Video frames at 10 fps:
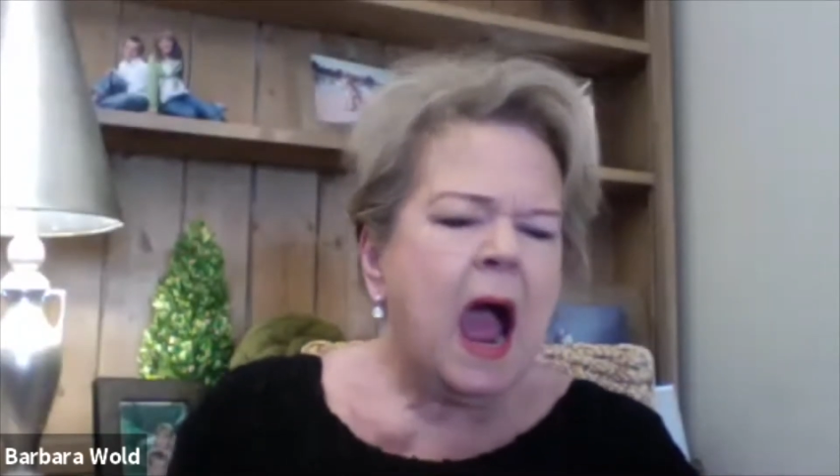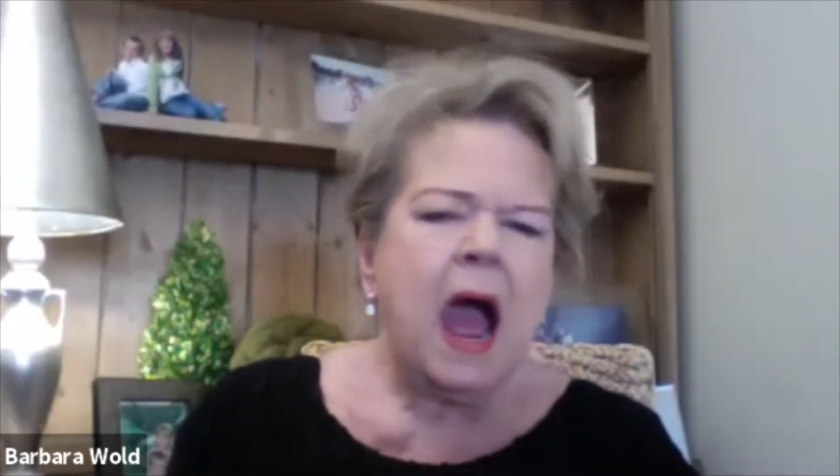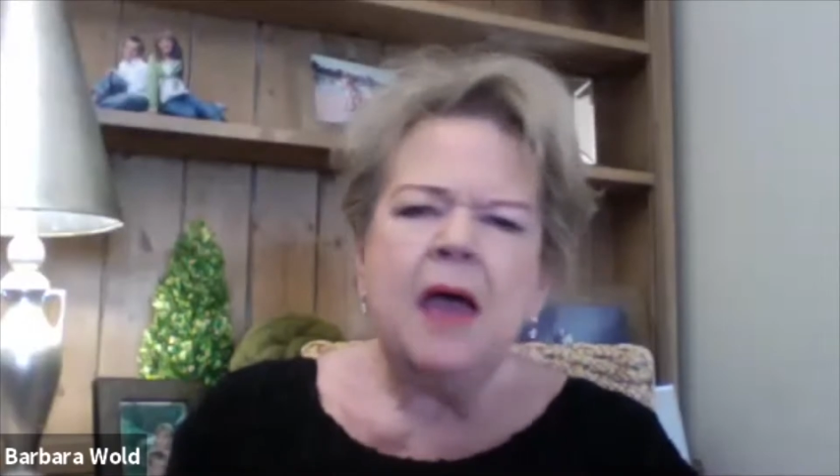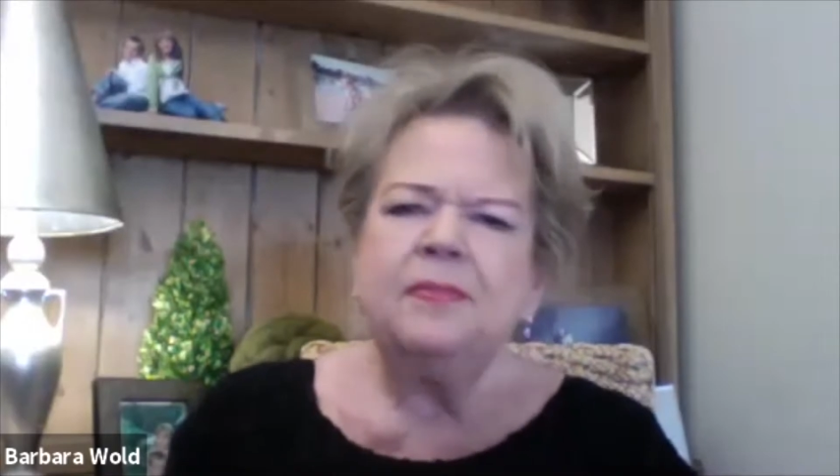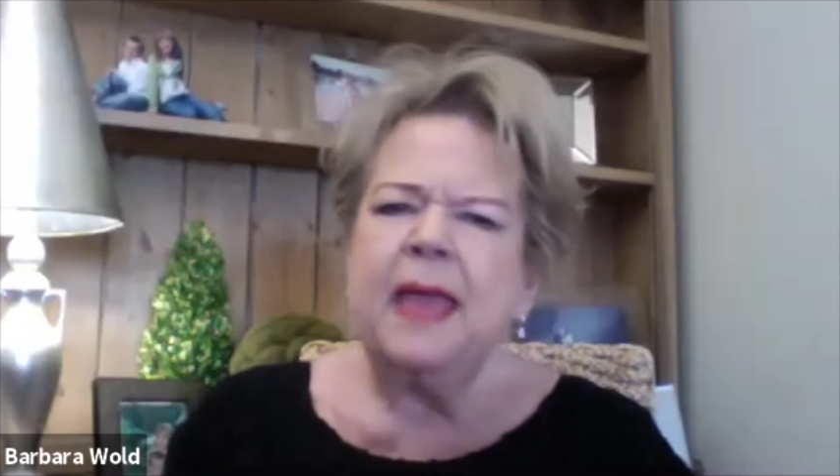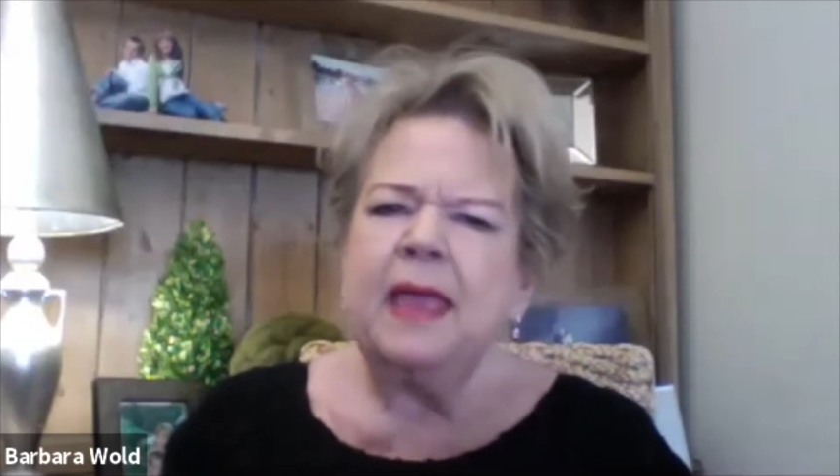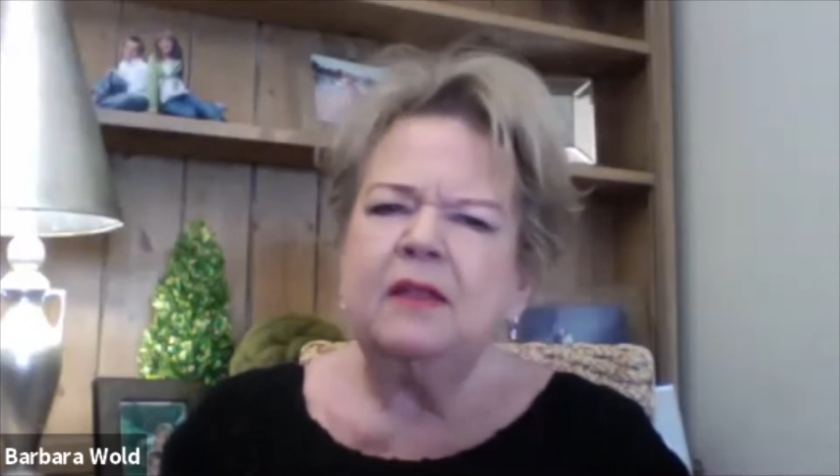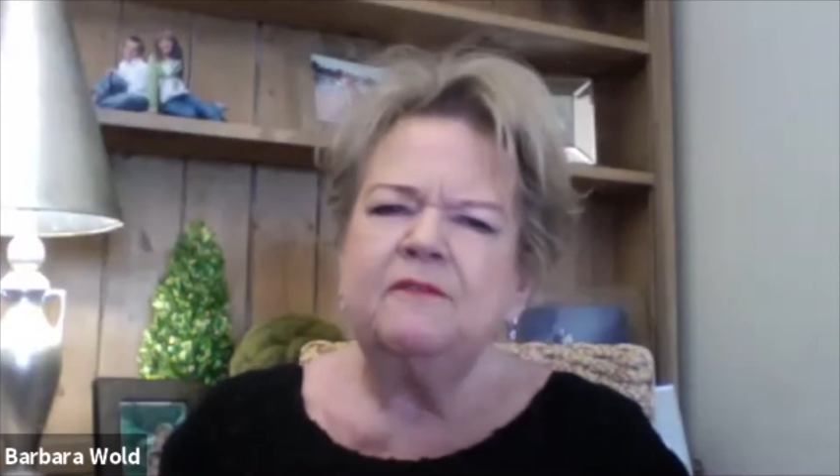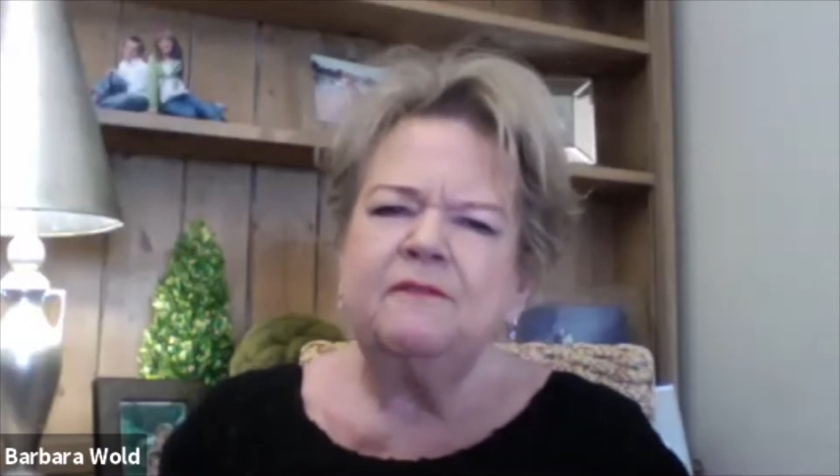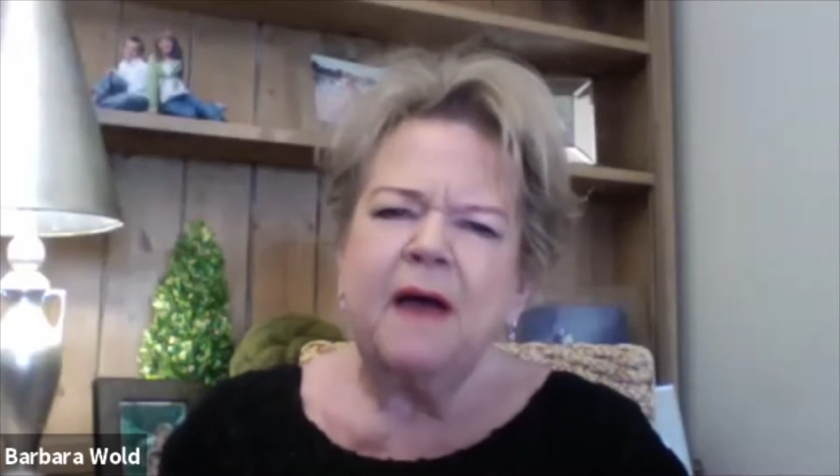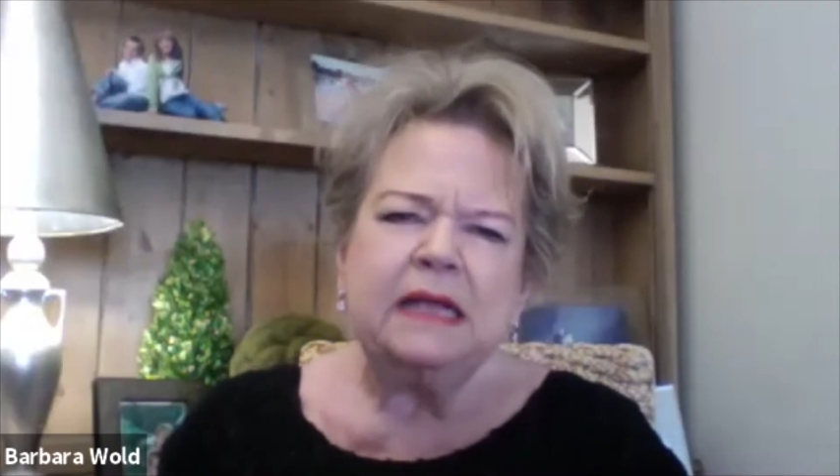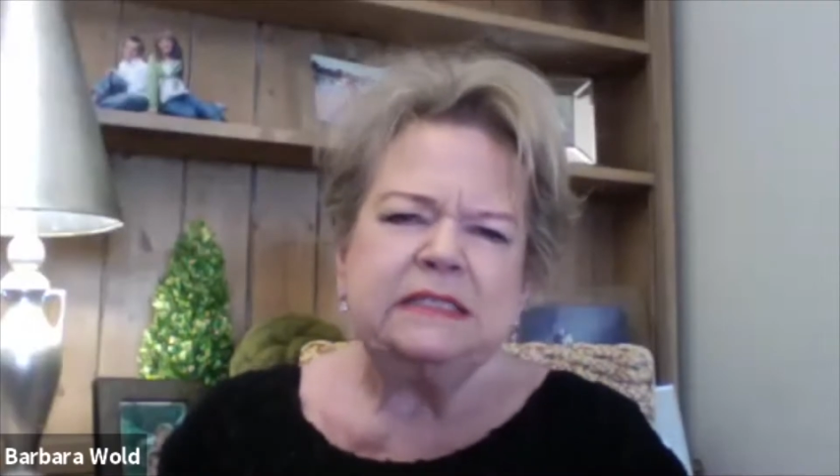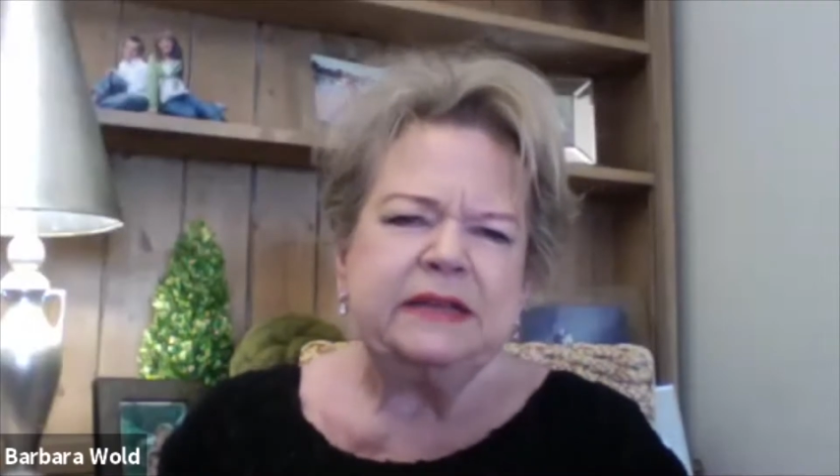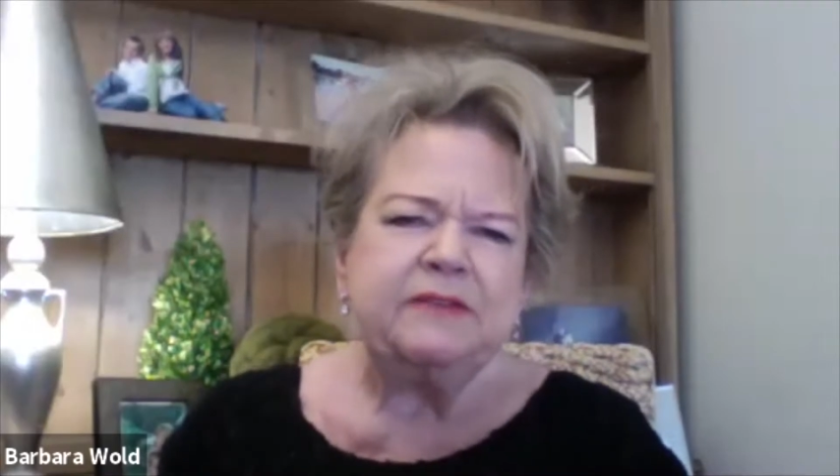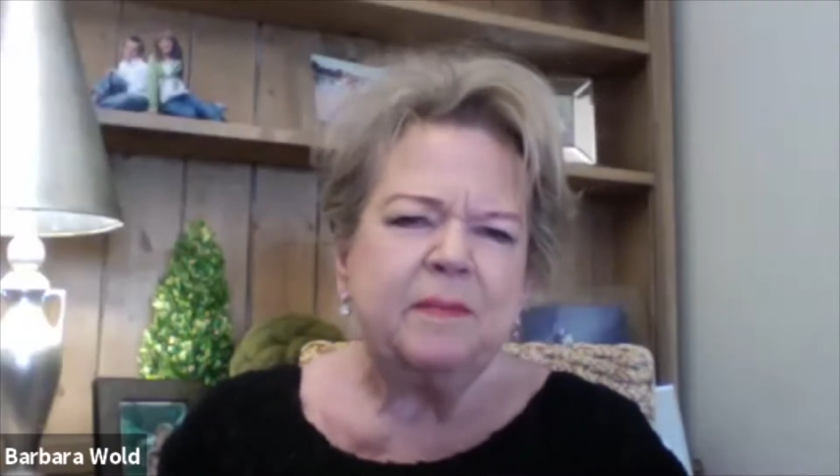They advised
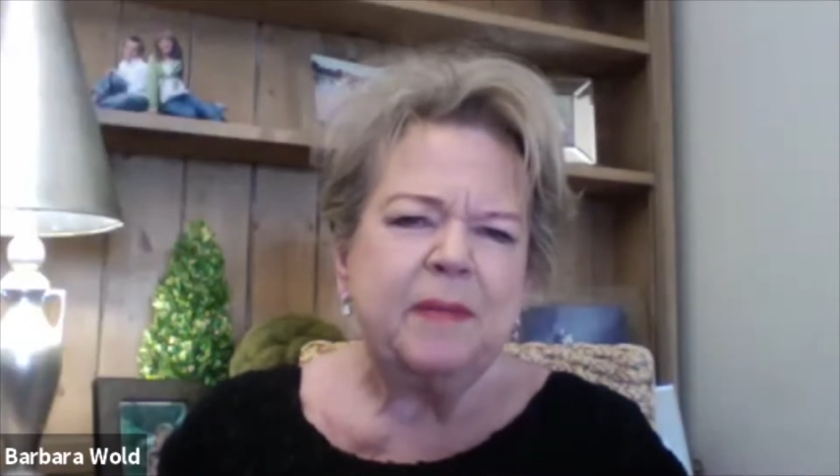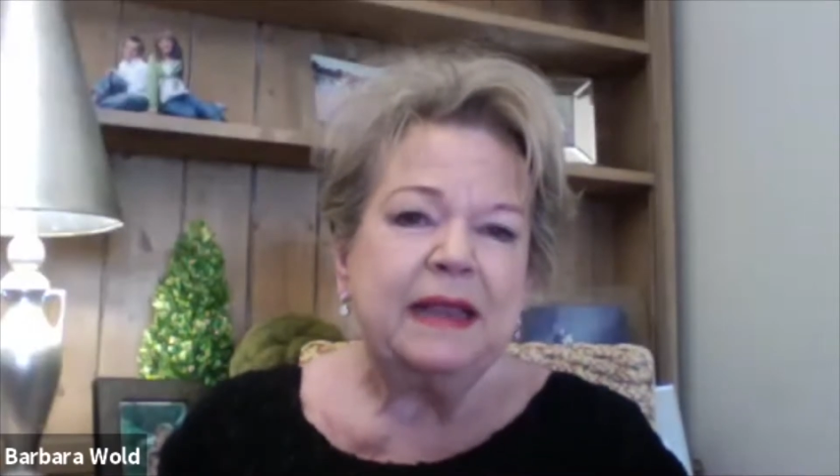everybody to